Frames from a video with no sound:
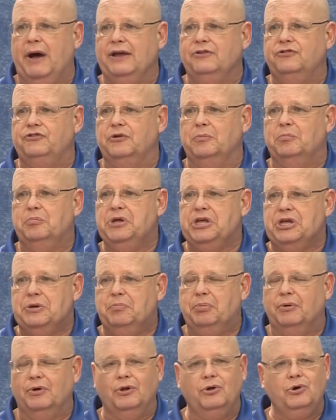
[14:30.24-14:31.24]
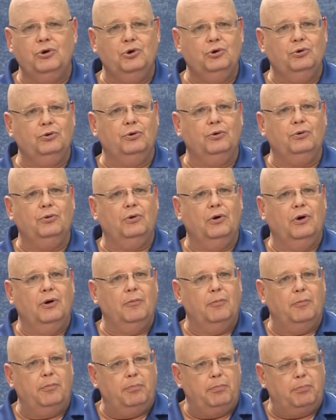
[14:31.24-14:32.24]
by some people who
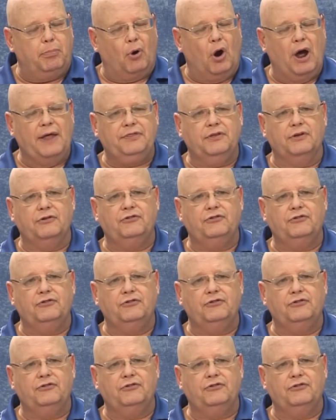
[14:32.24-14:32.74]
brought